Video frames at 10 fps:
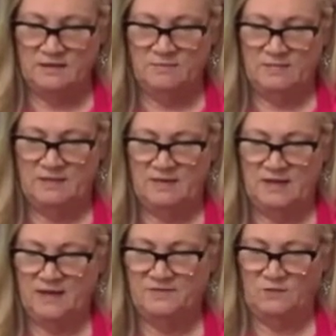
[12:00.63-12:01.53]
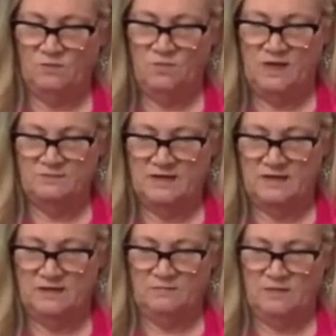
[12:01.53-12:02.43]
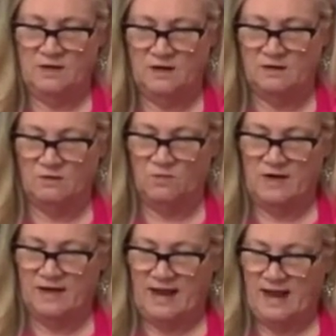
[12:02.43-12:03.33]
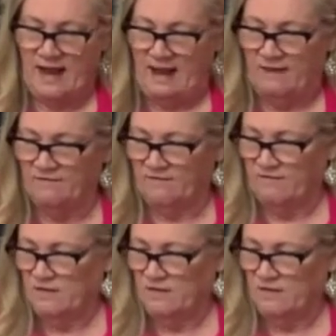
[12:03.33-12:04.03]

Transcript: maybe at the 1 minute mark or 1.5,